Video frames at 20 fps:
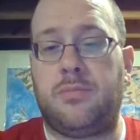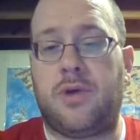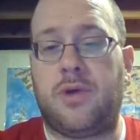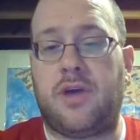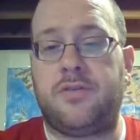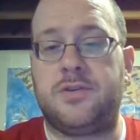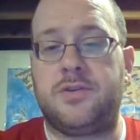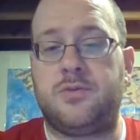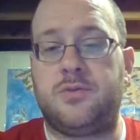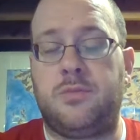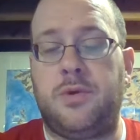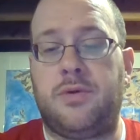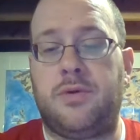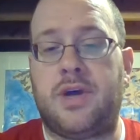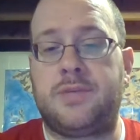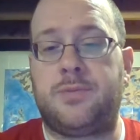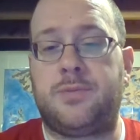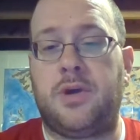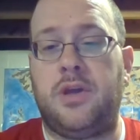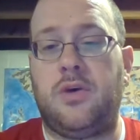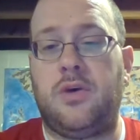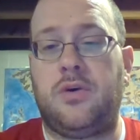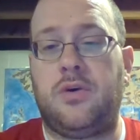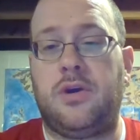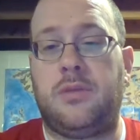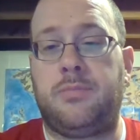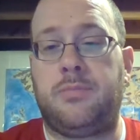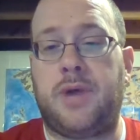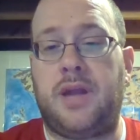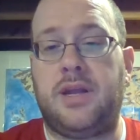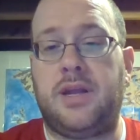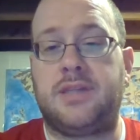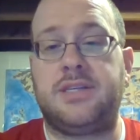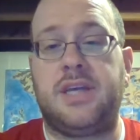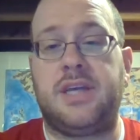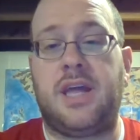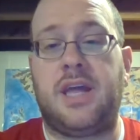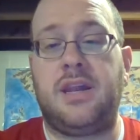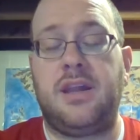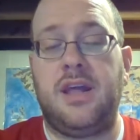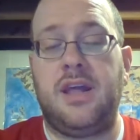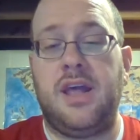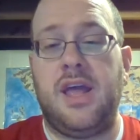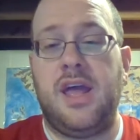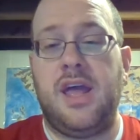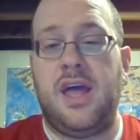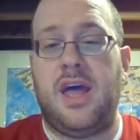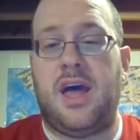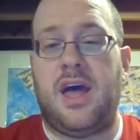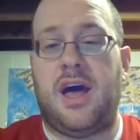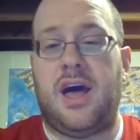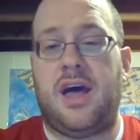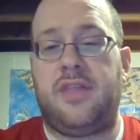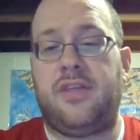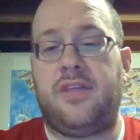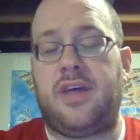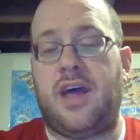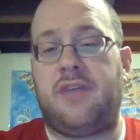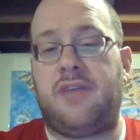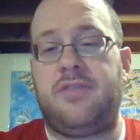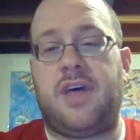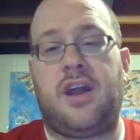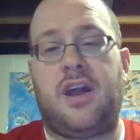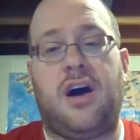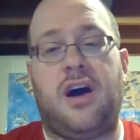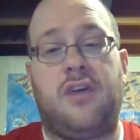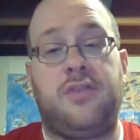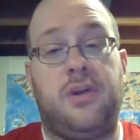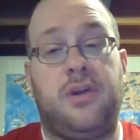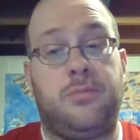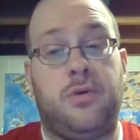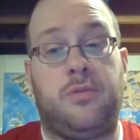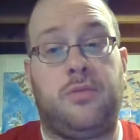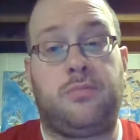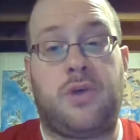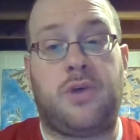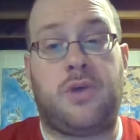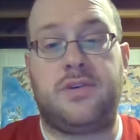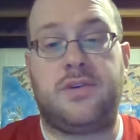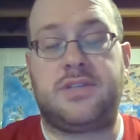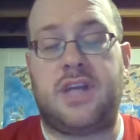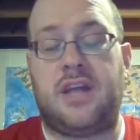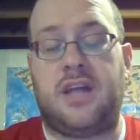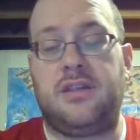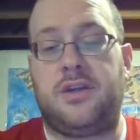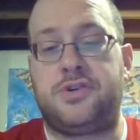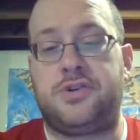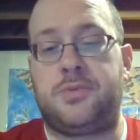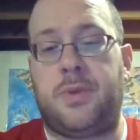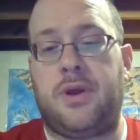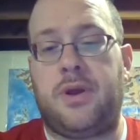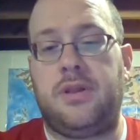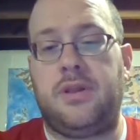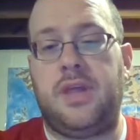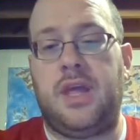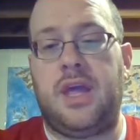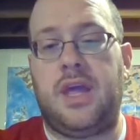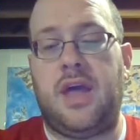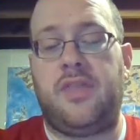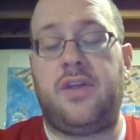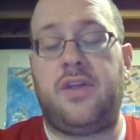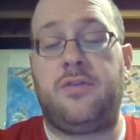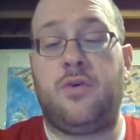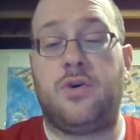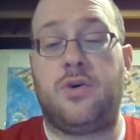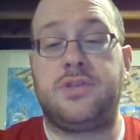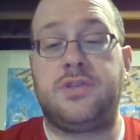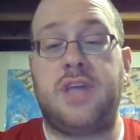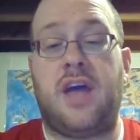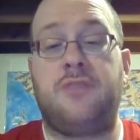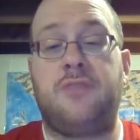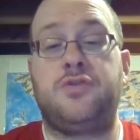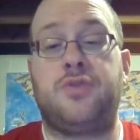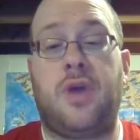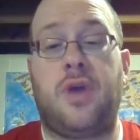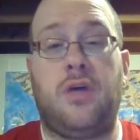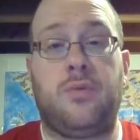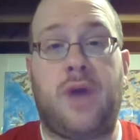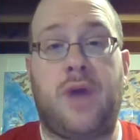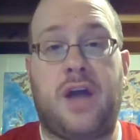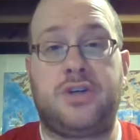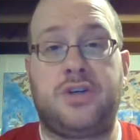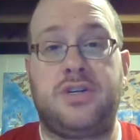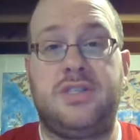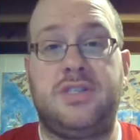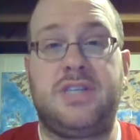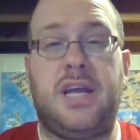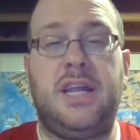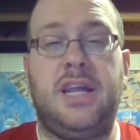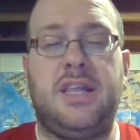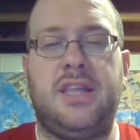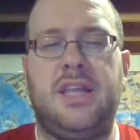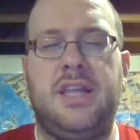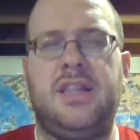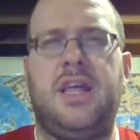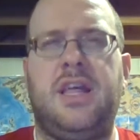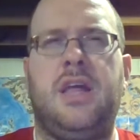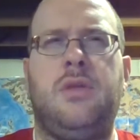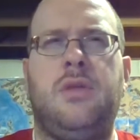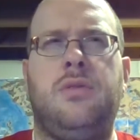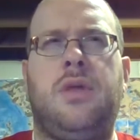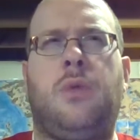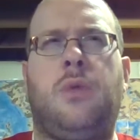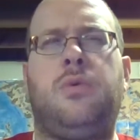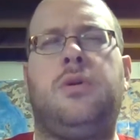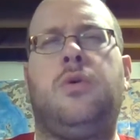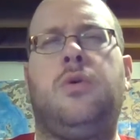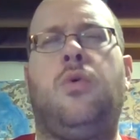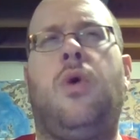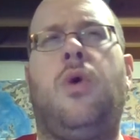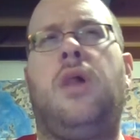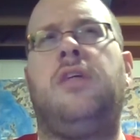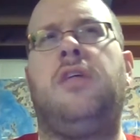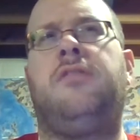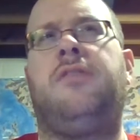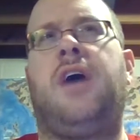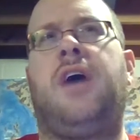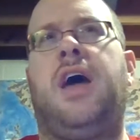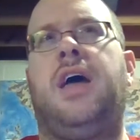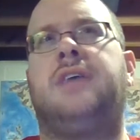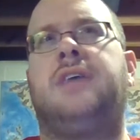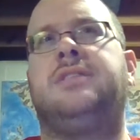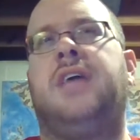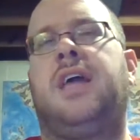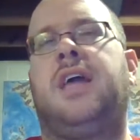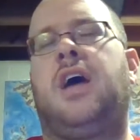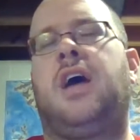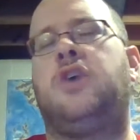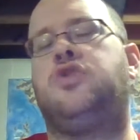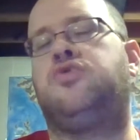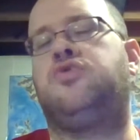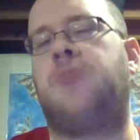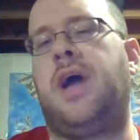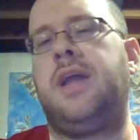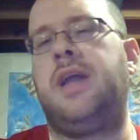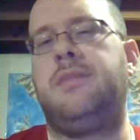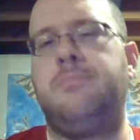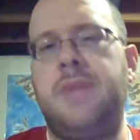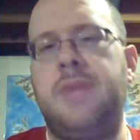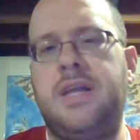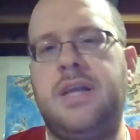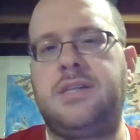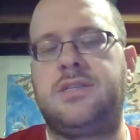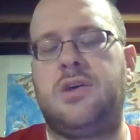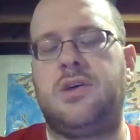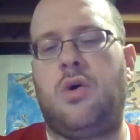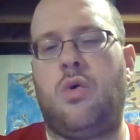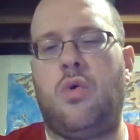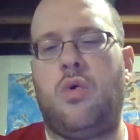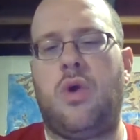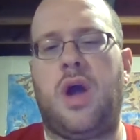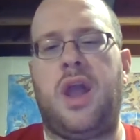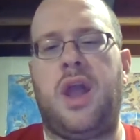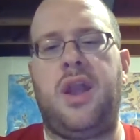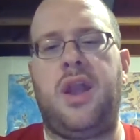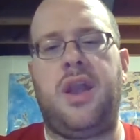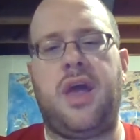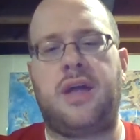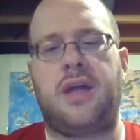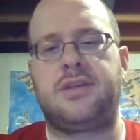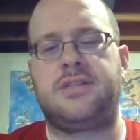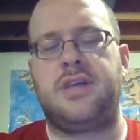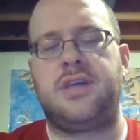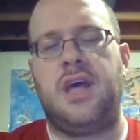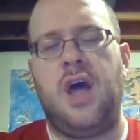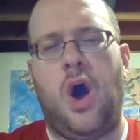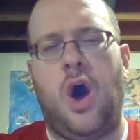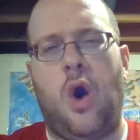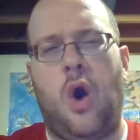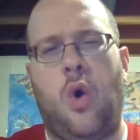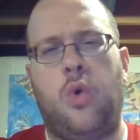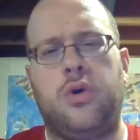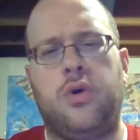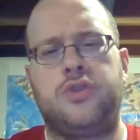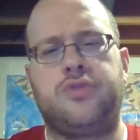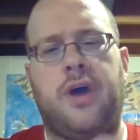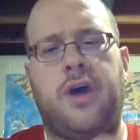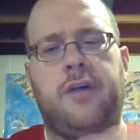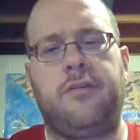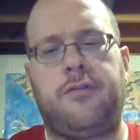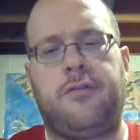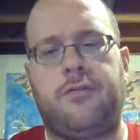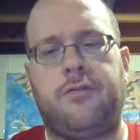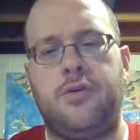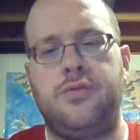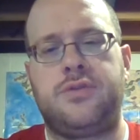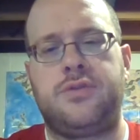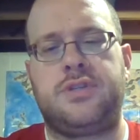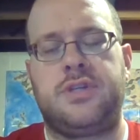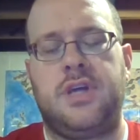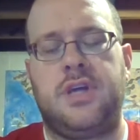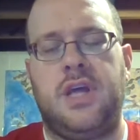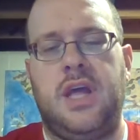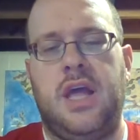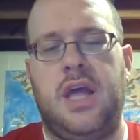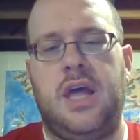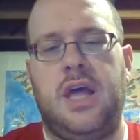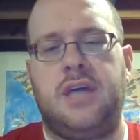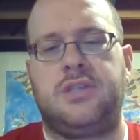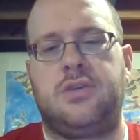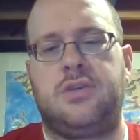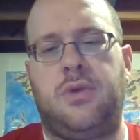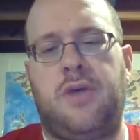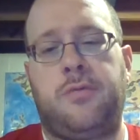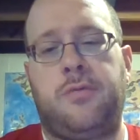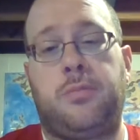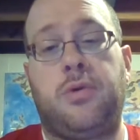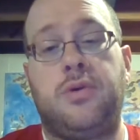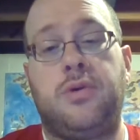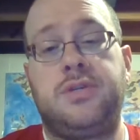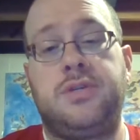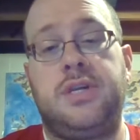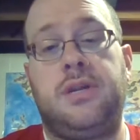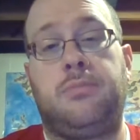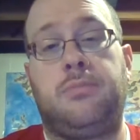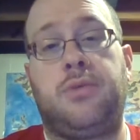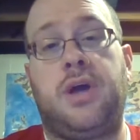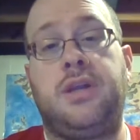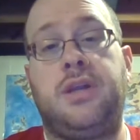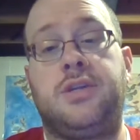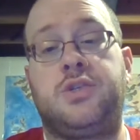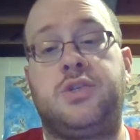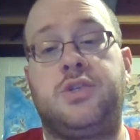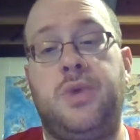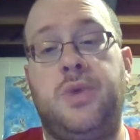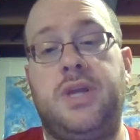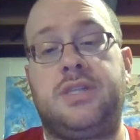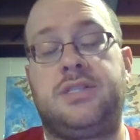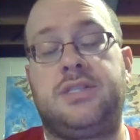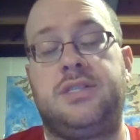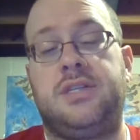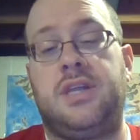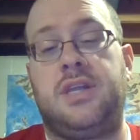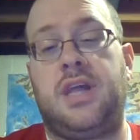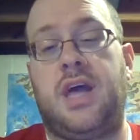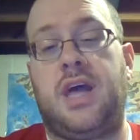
breakfast would be raspberry yogurt and pine nuts again. They'll have that offered at both breakfast and lunch, apparently. And then, of course, they have trail rations, anything that would qualify as like a dried meat or a nut or dried fruit. So you have a protein, a bread, and a sweet.